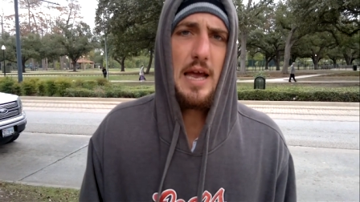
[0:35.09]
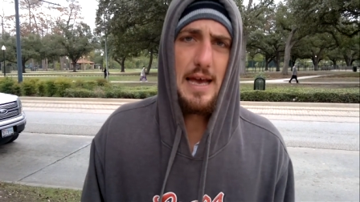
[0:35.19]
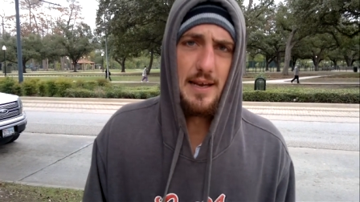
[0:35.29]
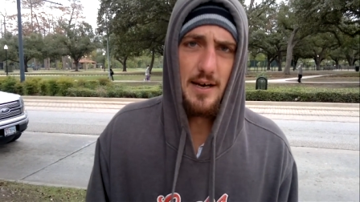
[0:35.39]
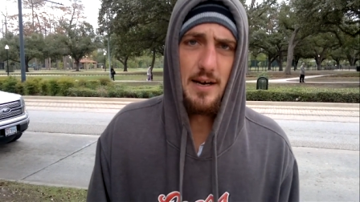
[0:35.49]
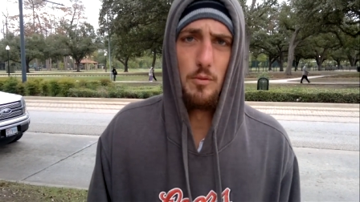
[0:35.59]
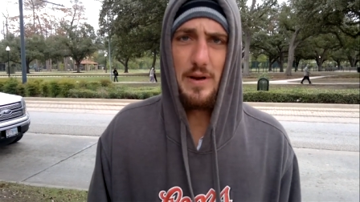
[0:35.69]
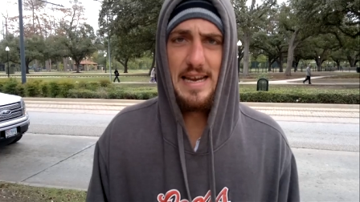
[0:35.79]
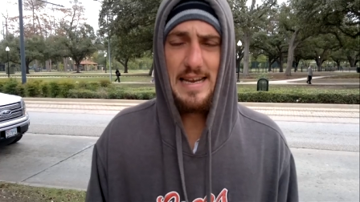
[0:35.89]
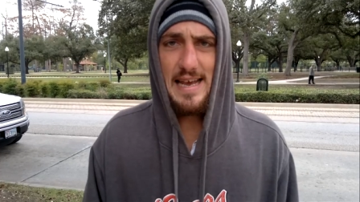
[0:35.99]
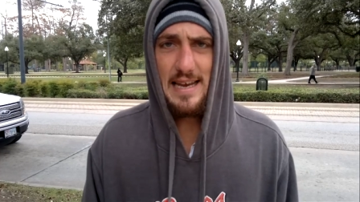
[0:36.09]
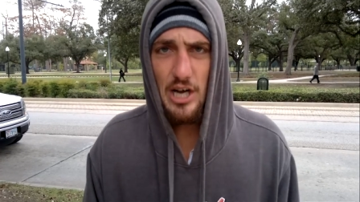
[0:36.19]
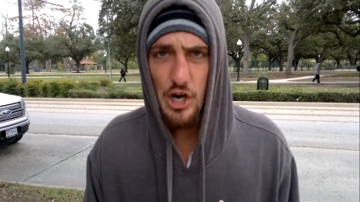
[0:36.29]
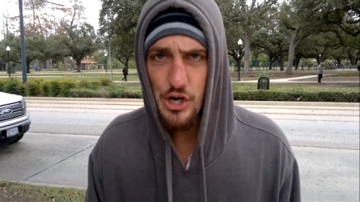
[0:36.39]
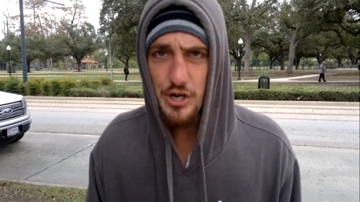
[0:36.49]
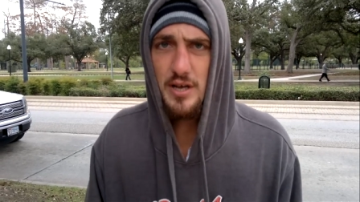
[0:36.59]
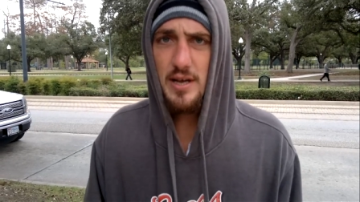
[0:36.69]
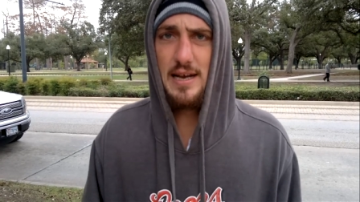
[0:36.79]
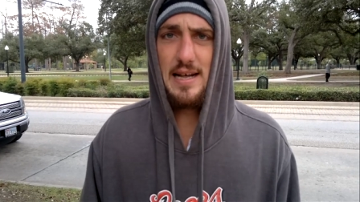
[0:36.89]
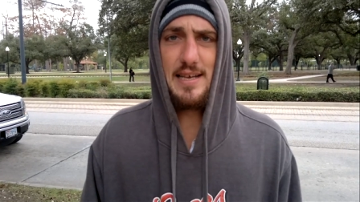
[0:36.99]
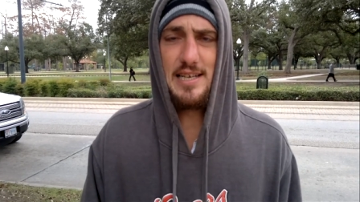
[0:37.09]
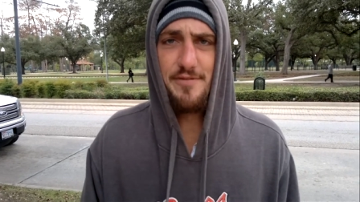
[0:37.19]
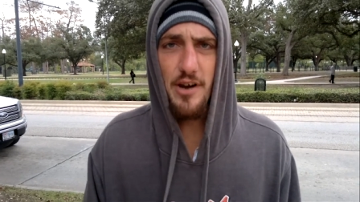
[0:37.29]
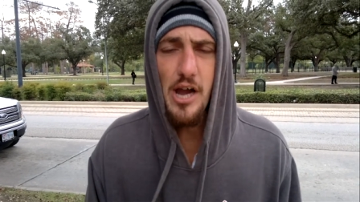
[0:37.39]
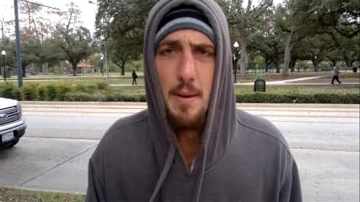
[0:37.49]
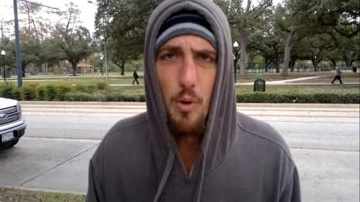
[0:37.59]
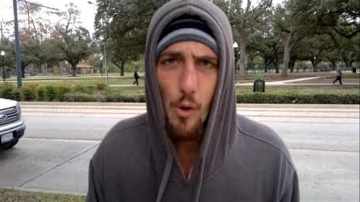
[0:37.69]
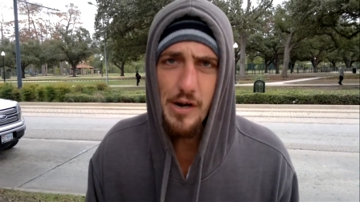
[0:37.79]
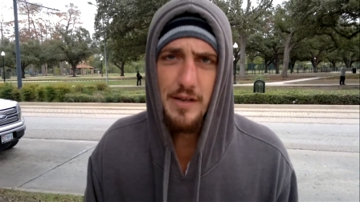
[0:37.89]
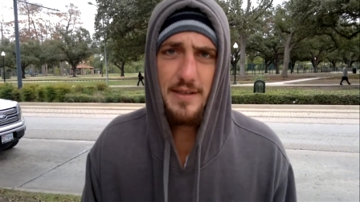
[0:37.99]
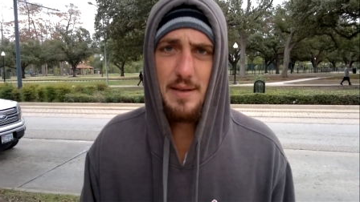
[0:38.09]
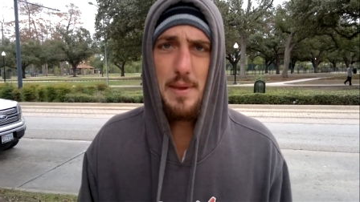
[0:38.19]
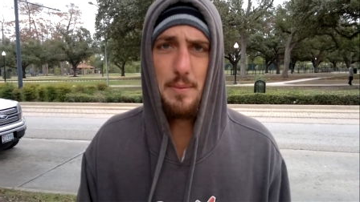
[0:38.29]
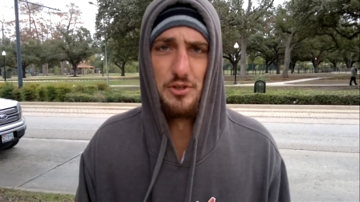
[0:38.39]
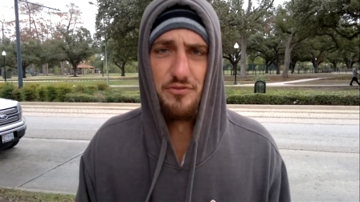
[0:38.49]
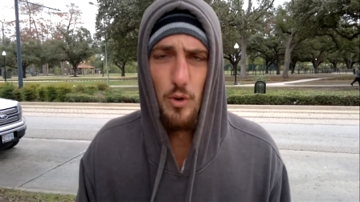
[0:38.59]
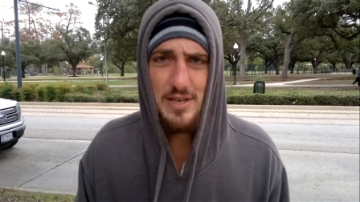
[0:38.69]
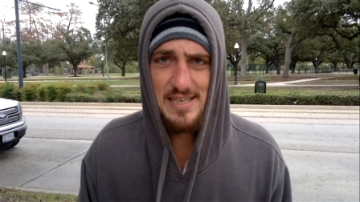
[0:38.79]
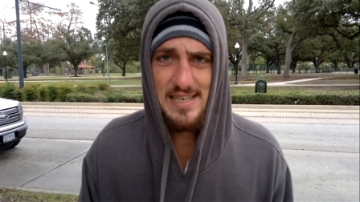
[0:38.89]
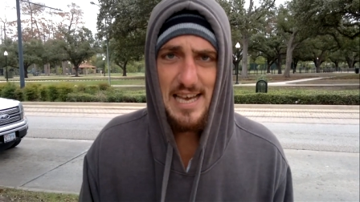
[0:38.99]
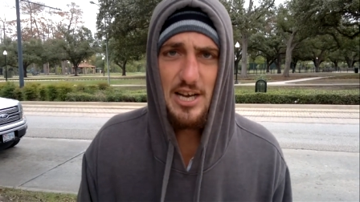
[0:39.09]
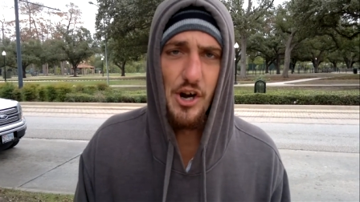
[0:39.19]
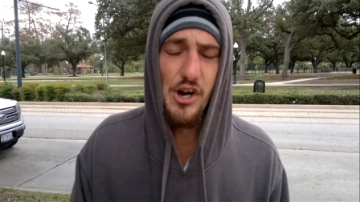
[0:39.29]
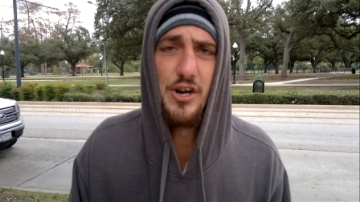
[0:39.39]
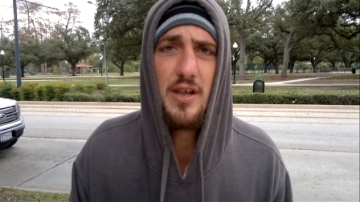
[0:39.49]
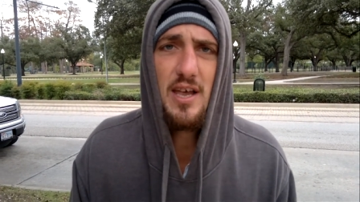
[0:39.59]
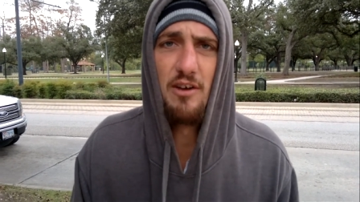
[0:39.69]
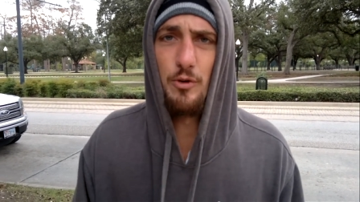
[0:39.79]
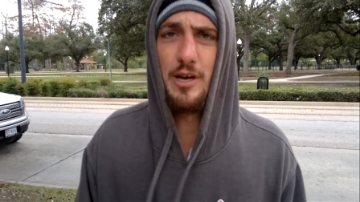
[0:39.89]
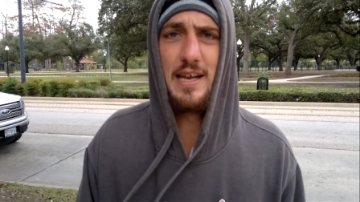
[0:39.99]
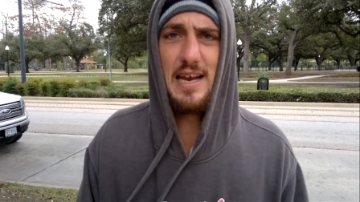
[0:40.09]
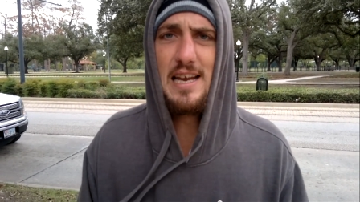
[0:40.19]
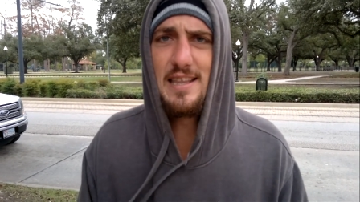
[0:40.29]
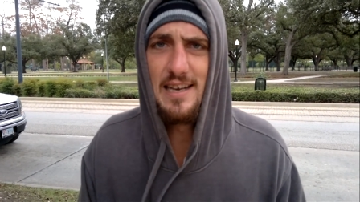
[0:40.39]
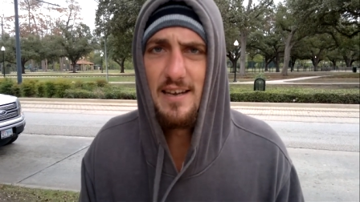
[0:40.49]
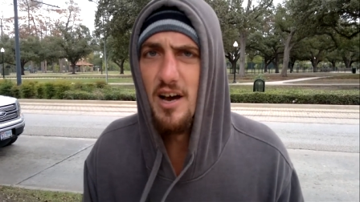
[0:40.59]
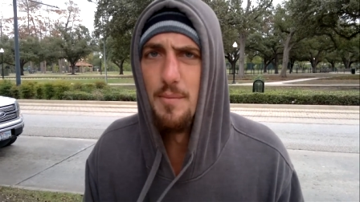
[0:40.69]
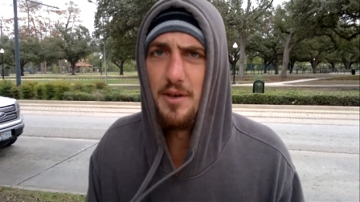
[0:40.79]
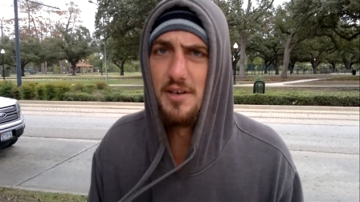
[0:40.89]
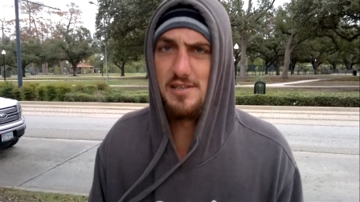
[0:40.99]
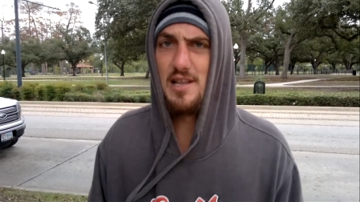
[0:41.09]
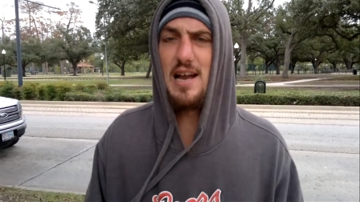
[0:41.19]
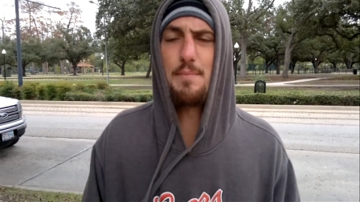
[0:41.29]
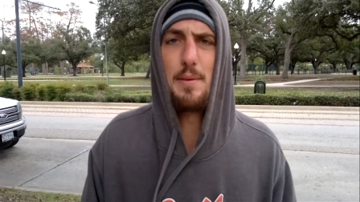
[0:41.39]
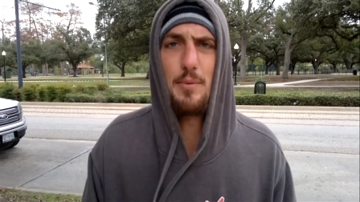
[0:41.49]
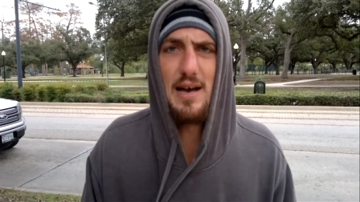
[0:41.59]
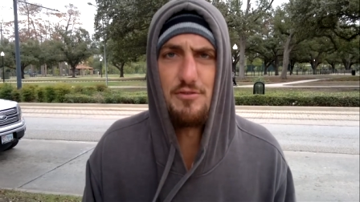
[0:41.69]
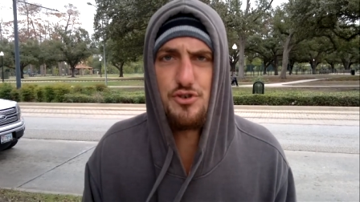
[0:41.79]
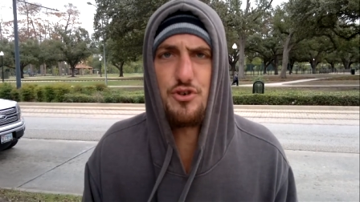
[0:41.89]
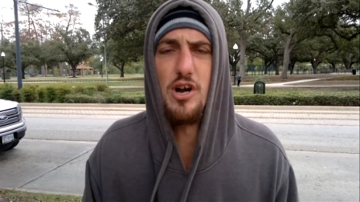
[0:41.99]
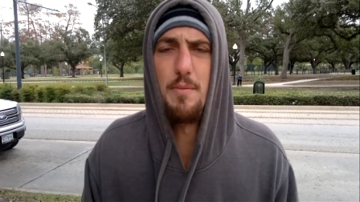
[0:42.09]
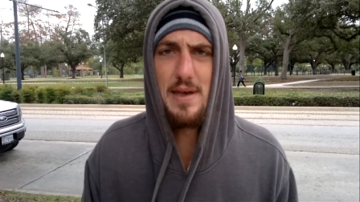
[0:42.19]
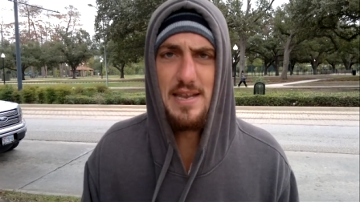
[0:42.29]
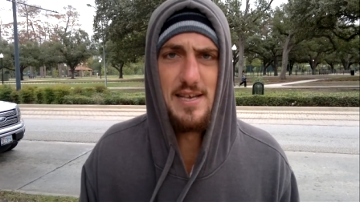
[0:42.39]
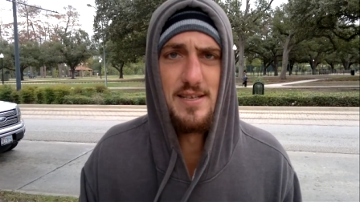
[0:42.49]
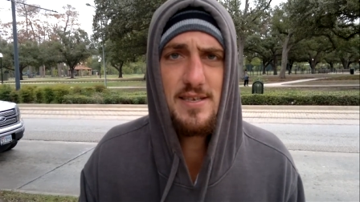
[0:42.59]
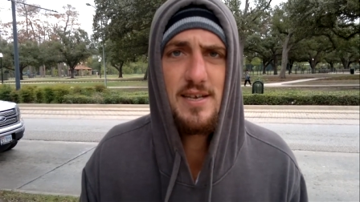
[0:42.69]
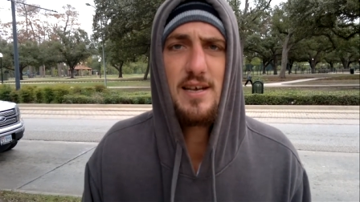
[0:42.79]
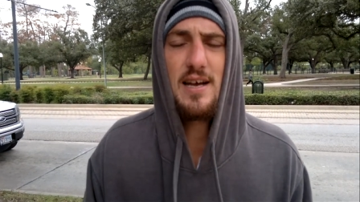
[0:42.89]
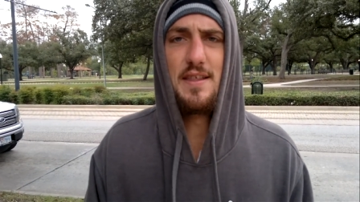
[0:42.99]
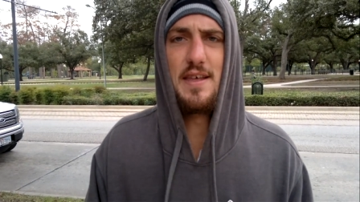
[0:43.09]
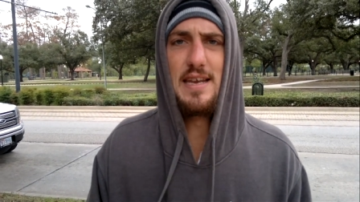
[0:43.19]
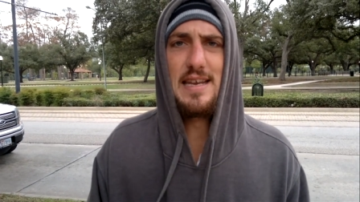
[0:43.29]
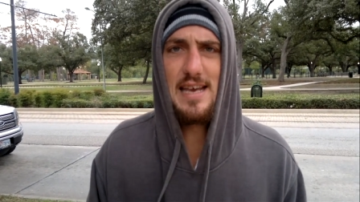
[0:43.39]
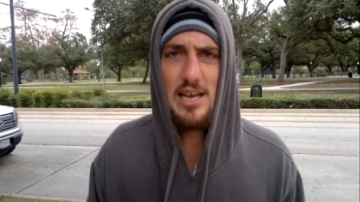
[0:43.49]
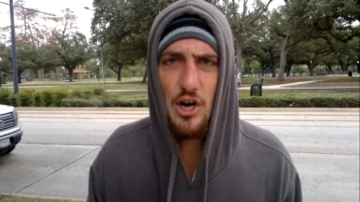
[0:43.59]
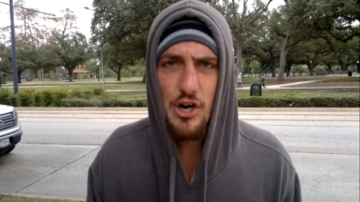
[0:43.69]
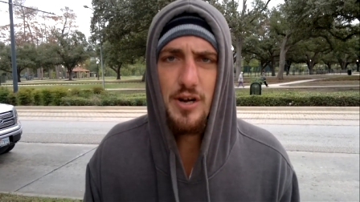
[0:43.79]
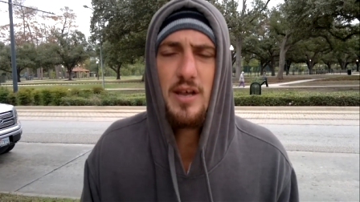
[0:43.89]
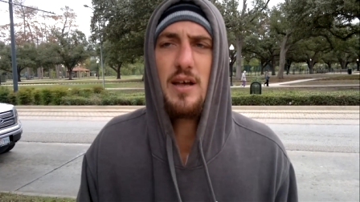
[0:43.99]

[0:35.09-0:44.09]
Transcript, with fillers: and uh, we need to get it heard and I think it's very important that people's voices get heard if we're going to get anything done because a lot of people have strong opinions and they need to get heard